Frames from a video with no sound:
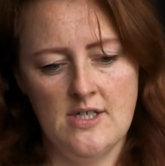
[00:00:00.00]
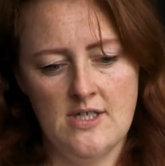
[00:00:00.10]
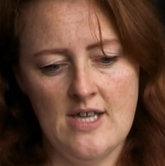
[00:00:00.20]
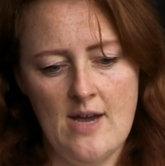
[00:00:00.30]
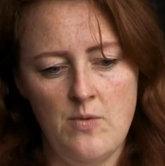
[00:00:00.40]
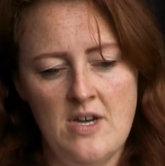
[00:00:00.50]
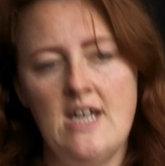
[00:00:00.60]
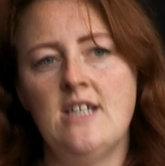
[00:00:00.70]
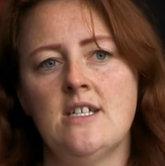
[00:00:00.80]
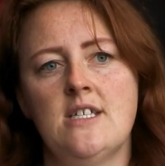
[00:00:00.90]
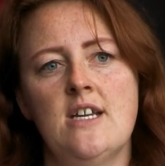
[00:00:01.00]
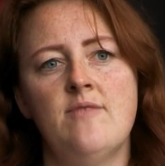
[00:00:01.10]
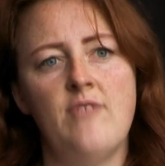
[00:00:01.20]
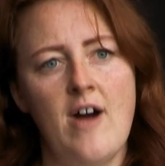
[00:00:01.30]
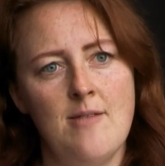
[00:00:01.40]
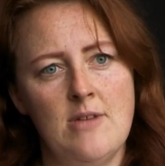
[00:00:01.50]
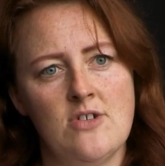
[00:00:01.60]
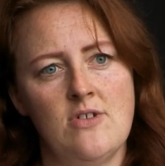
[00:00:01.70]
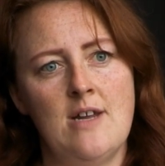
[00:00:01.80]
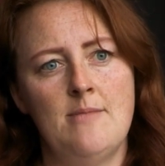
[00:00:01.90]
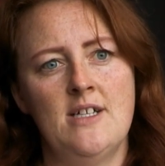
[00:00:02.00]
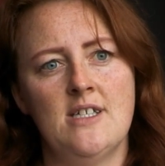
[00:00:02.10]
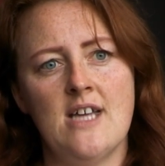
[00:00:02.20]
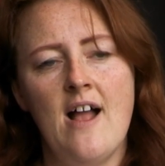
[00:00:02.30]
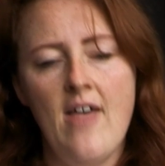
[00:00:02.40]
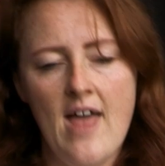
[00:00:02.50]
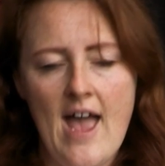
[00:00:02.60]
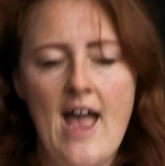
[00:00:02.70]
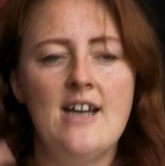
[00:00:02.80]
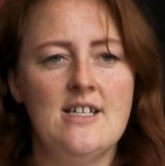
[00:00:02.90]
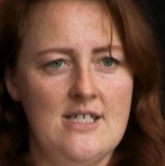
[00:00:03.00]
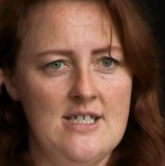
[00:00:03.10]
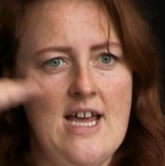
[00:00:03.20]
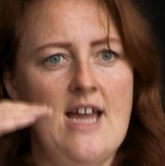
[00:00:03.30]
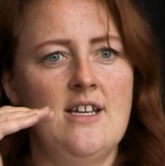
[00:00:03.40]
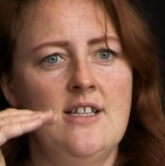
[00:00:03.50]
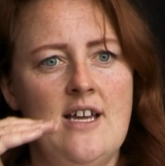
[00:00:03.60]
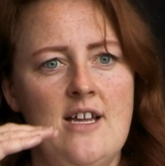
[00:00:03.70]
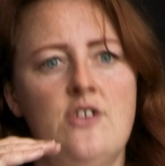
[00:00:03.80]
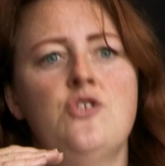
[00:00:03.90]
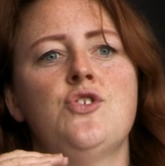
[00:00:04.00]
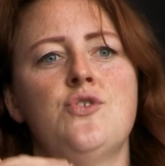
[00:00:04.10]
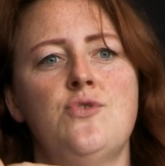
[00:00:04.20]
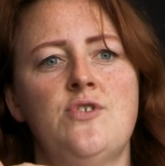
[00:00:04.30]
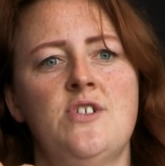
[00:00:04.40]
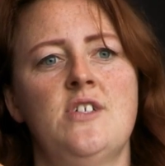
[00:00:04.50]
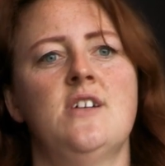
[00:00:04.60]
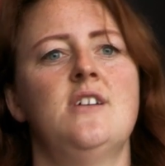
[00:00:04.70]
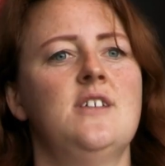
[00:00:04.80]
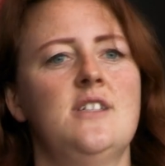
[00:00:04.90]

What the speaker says: is that we need to set environmental limits at a standard that ensures the